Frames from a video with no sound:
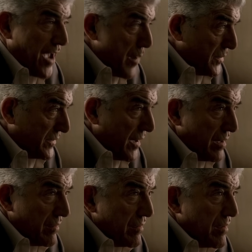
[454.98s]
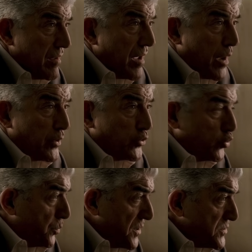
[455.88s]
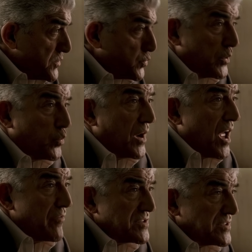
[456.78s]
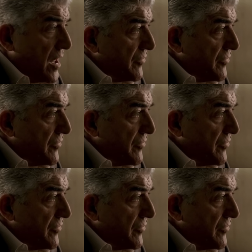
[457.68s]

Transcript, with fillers: glimpses of Phil and the New York crew having sit downs together,